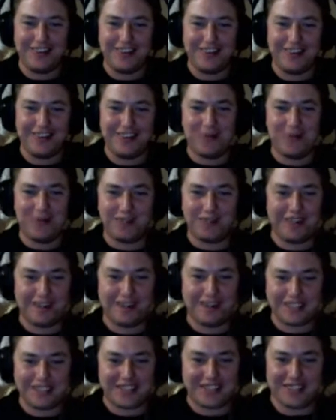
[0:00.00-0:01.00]
really,
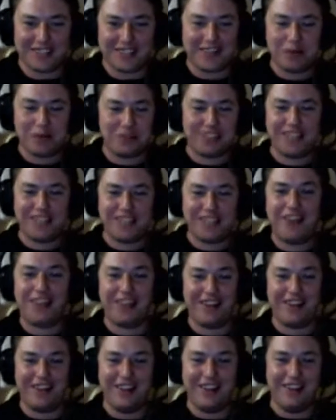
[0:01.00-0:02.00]
there was
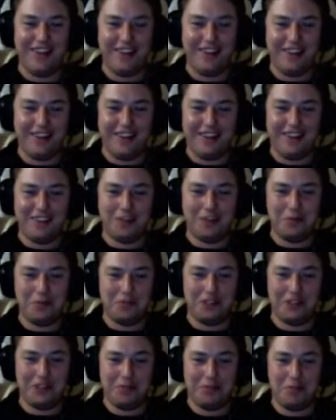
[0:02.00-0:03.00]
nothing
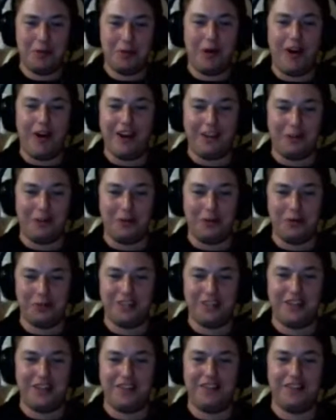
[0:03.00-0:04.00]
to buy at launch
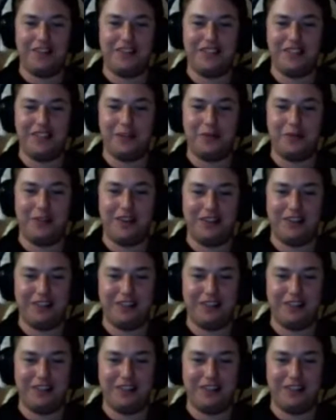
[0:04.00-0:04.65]
other than Zelda.